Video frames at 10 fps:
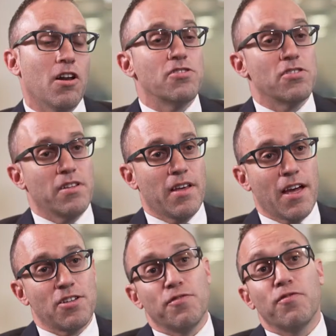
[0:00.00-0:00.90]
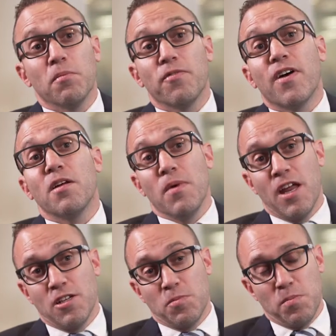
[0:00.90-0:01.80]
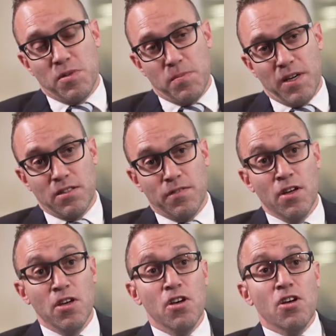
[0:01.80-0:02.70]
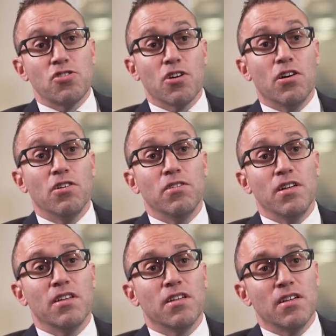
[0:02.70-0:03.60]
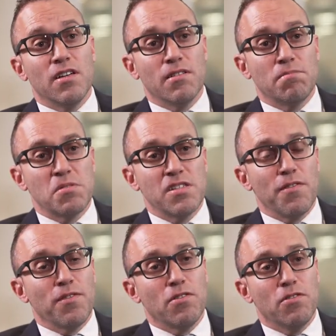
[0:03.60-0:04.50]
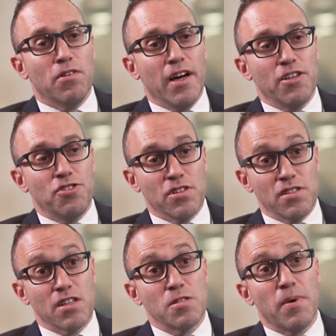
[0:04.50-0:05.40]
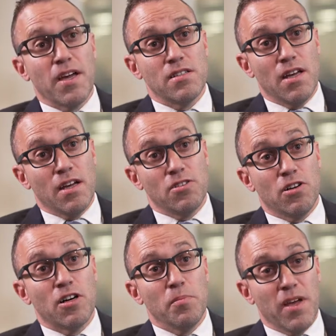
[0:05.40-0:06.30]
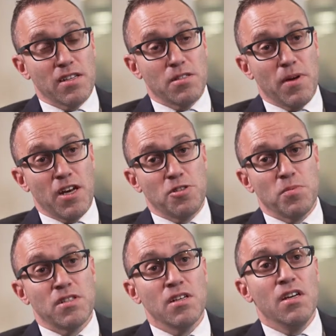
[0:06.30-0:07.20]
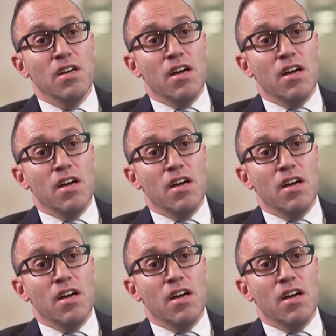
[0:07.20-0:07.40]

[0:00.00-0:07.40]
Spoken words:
closer to the action from a fund management perspective. So in the 7 or 8 years that I spent at RMB Asset Management,